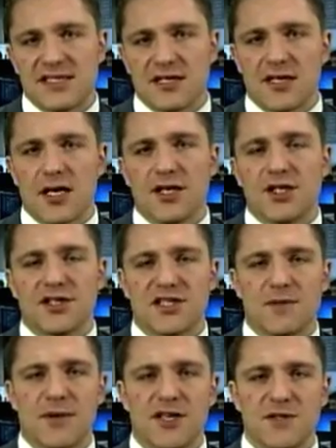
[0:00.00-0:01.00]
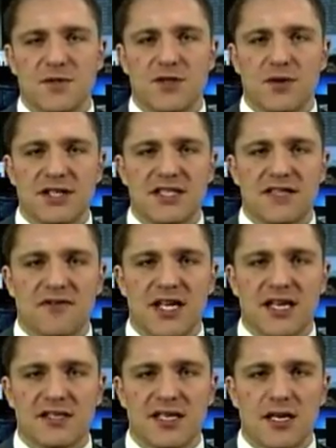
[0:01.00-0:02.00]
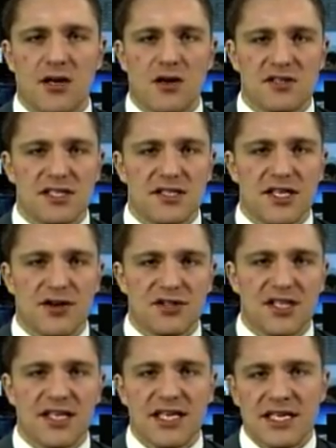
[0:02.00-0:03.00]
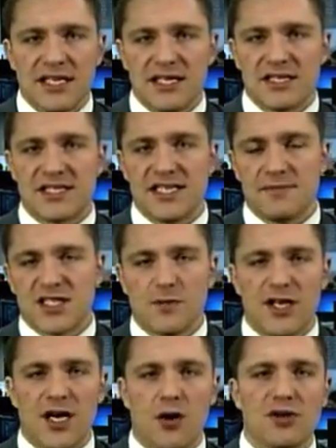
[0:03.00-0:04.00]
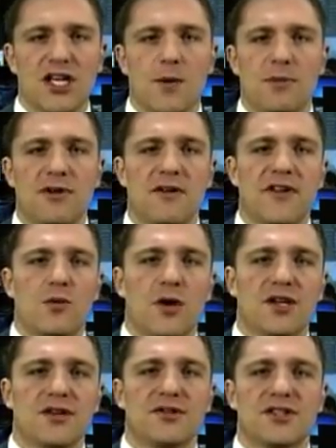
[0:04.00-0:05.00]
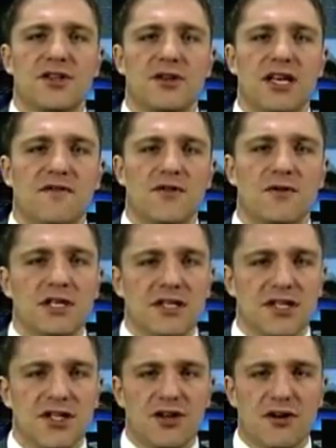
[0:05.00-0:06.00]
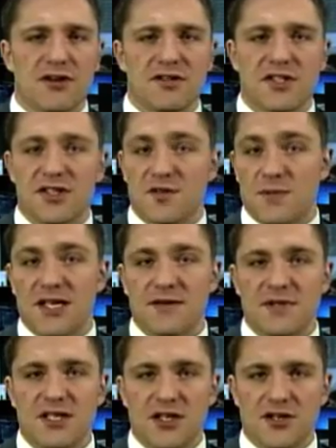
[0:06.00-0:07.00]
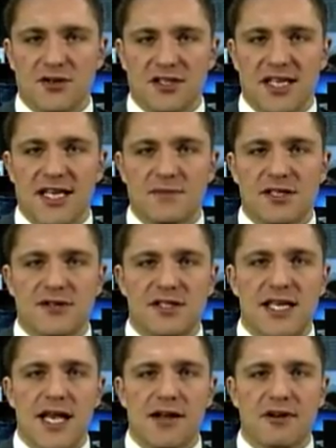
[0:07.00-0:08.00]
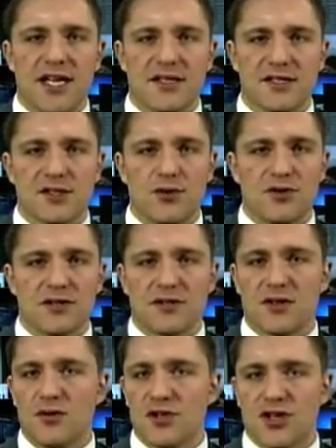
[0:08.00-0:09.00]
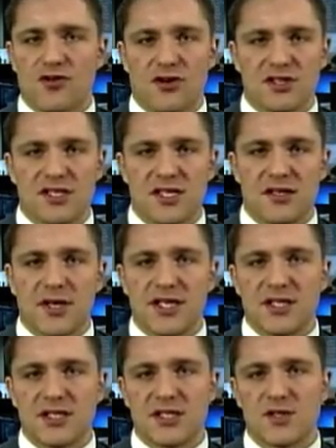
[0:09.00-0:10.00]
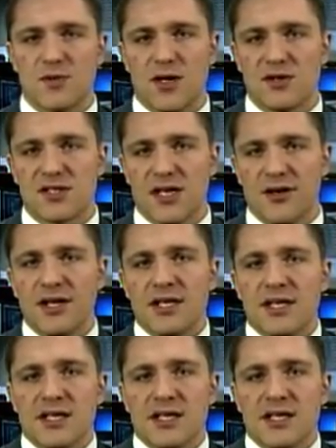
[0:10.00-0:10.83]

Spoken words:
dislocation, I suppose, between different asset classes. The Aussie seems to be holding up around that 102 level. Euro's just been absolutely on an absolute tear against all the crosses and the majors as well. So,